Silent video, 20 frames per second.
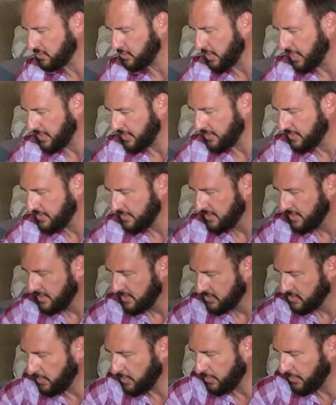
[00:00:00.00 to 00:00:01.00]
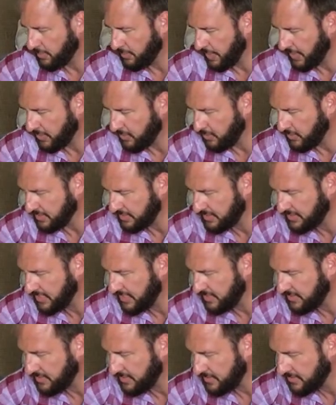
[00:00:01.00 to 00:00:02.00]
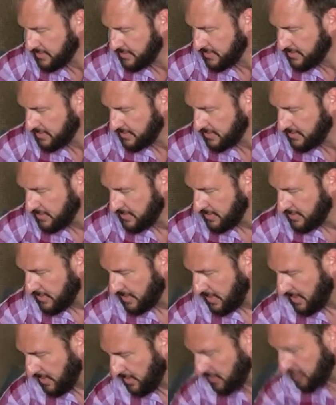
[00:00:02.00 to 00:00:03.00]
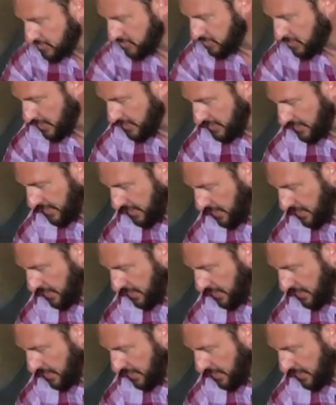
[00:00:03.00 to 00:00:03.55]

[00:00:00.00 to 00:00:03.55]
goes away. So we put him back into a sit. We go straight